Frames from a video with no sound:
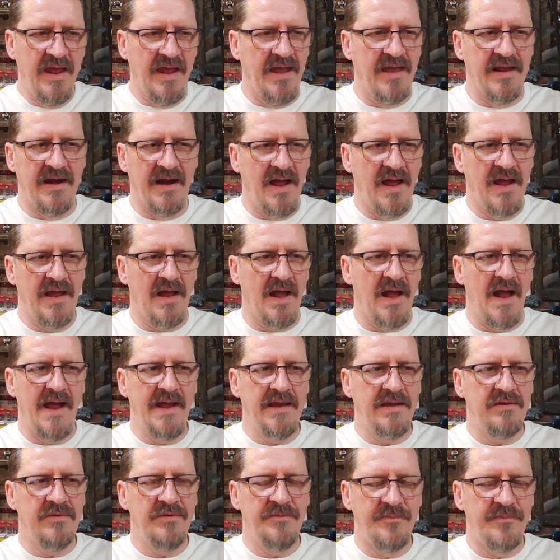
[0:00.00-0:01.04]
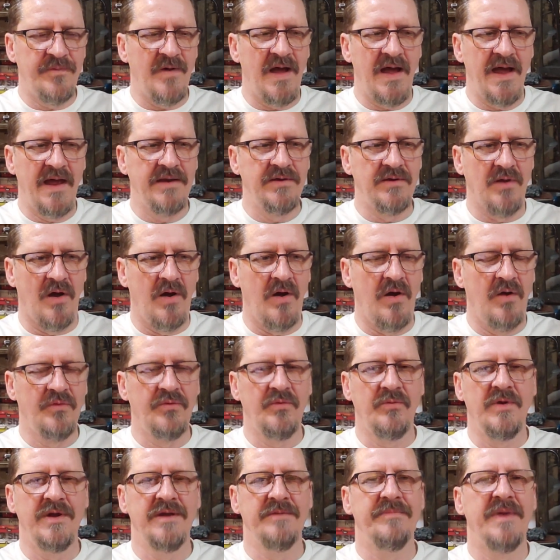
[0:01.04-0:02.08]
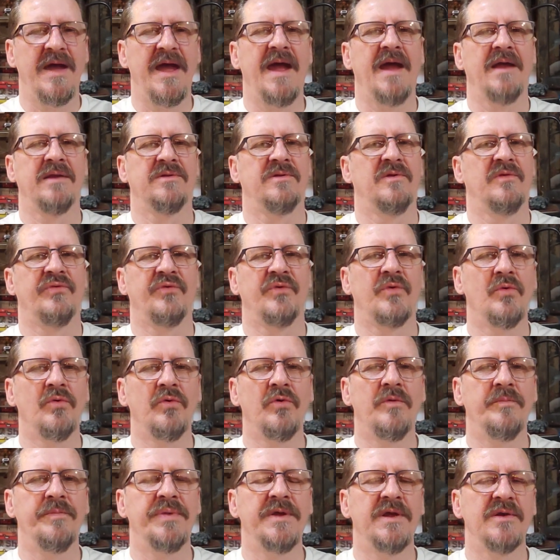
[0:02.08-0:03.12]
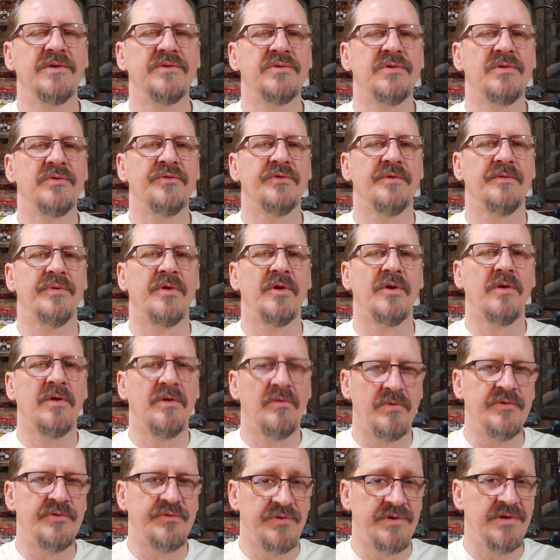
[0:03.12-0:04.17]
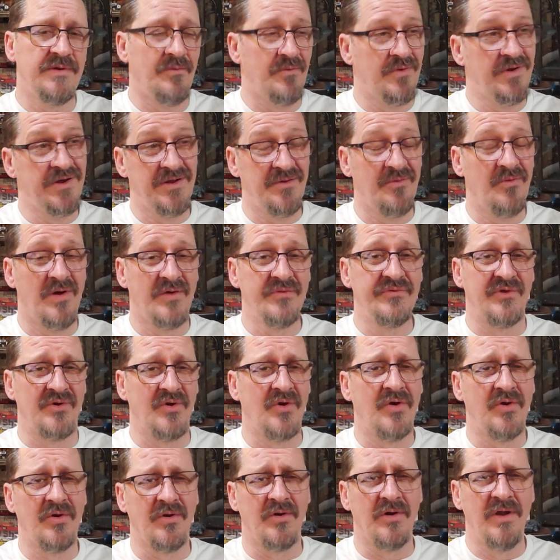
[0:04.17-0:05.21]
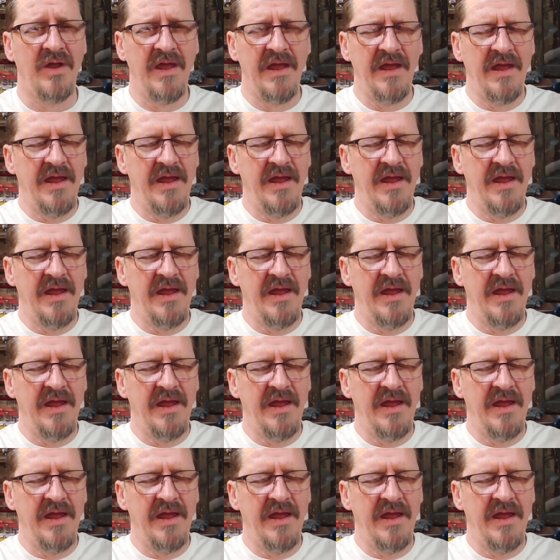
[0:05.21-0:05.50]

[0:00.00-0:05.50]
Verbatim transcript: And I, I could find all the way back to school pictures of her when she when it was a her.